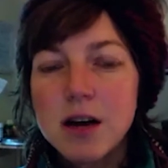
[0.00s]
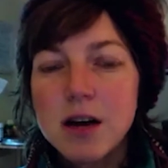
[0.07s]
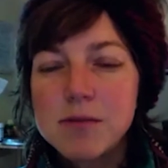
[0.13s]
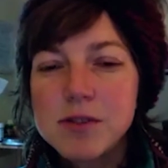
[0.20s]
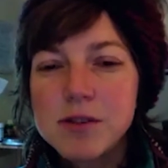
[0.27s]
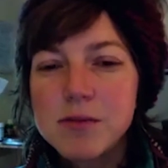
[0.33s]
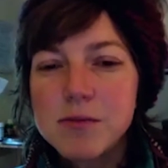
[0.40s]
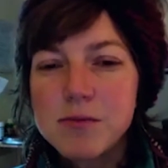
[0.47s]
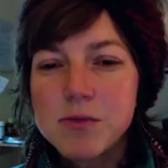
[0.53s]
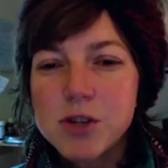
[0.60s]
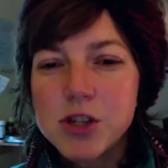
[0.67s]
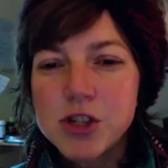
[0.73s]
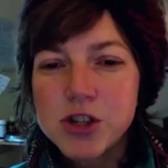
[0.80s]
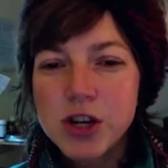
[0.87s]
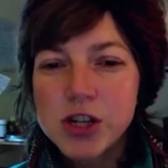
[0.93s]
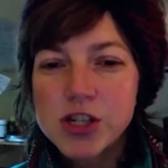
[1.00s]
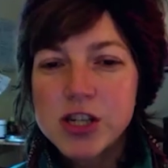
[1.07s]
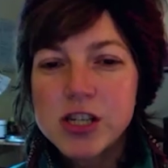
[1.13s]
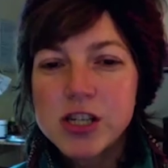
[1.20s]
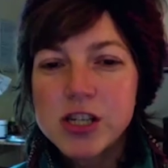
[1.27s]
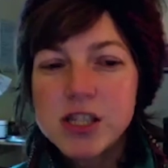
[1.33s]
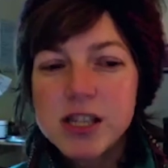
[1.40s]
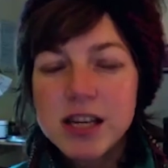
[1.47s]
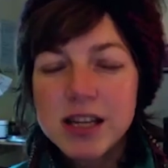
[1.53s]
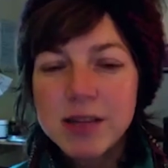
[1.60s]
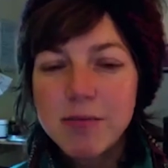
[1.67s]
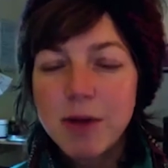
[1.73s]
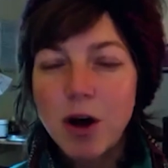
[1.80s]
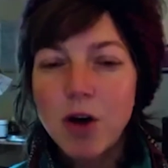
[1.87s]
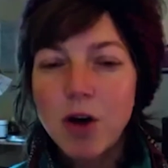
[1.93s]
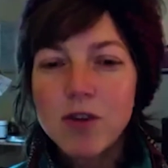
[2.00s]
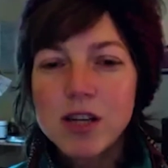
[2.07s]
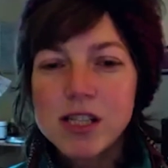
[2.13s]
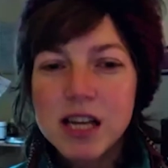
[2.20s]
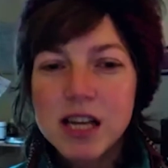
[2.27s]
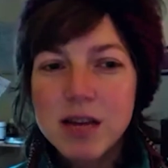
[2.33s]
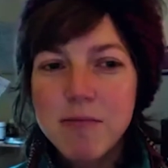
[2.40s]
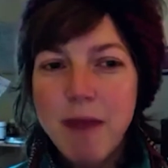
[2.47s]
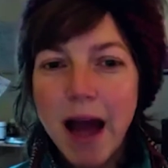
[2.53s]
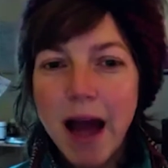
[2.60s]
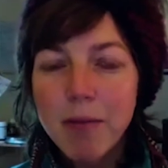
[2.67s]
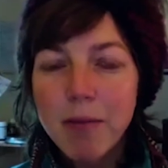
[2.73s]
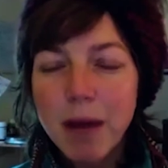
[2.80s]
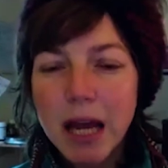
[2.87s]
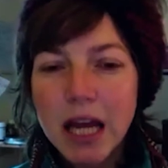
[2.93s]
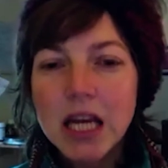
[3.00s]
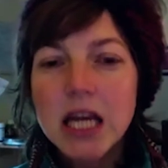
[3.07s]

some restrictions in the pelvis and back pain.